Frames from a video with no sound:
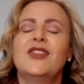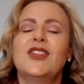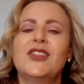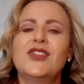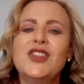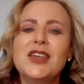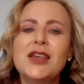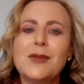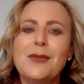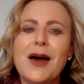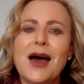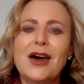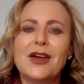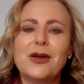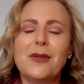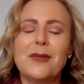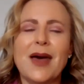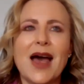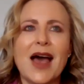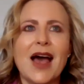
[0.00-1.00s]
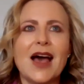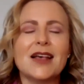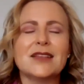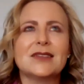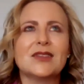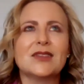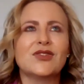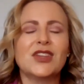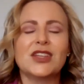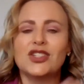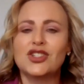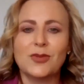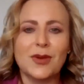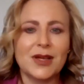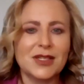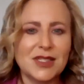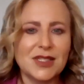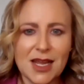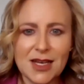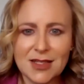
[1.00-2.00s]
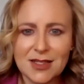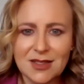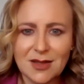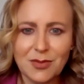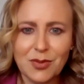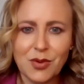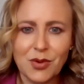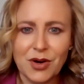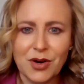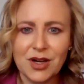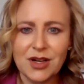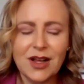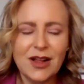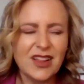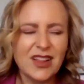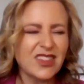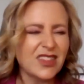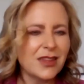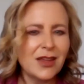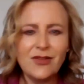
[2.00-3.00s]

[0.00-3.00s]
They think about them as things you maintain and support,